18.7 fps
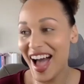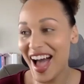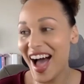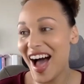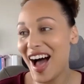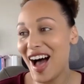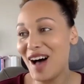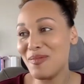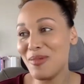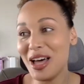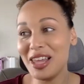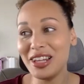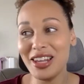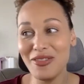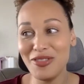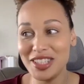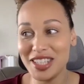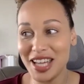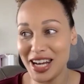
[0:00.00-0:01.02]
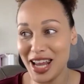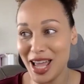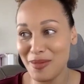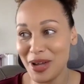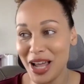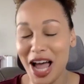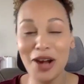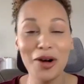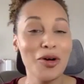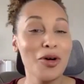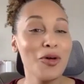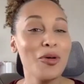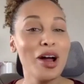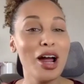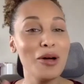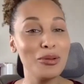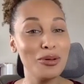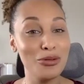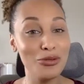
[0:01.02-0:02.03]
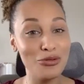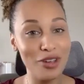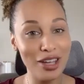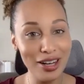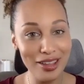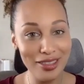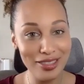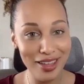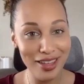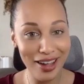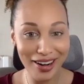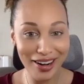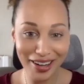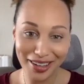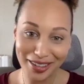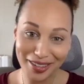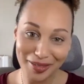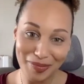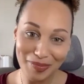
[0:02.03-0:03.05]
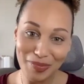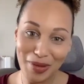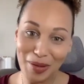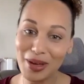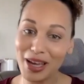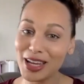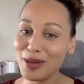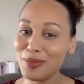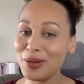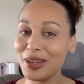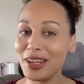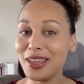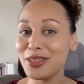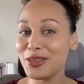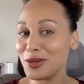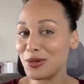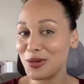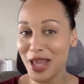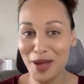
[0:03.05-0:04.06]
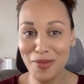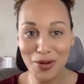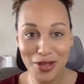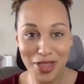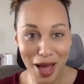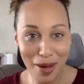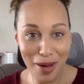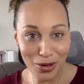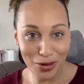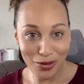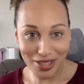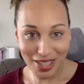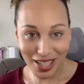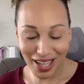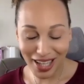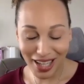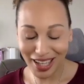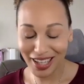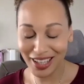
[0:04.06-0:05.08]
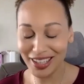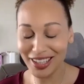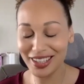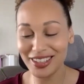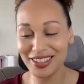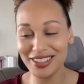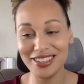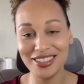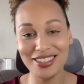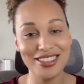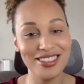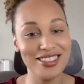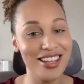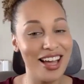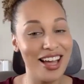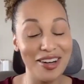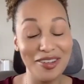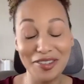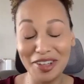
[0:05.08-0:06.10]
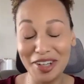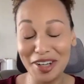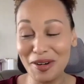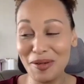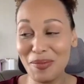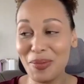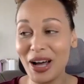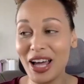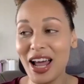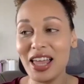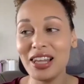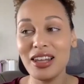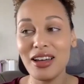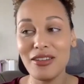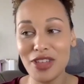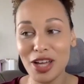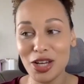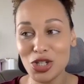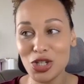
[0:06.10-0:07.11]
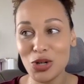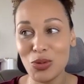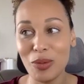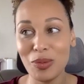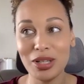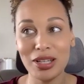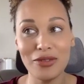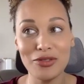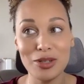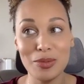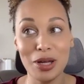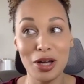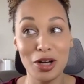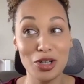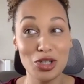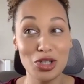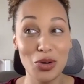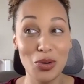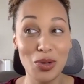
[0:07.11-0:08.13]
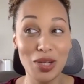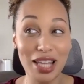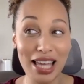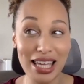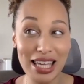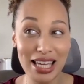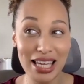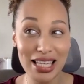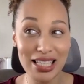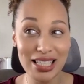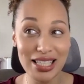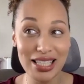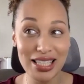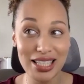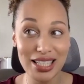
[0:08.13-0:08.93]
I love the dynamic. I don't know where I would fit in there. Maybe I could be like the new neighbor that moves in and I don't know, but I love that show. I would love to be on a show like it.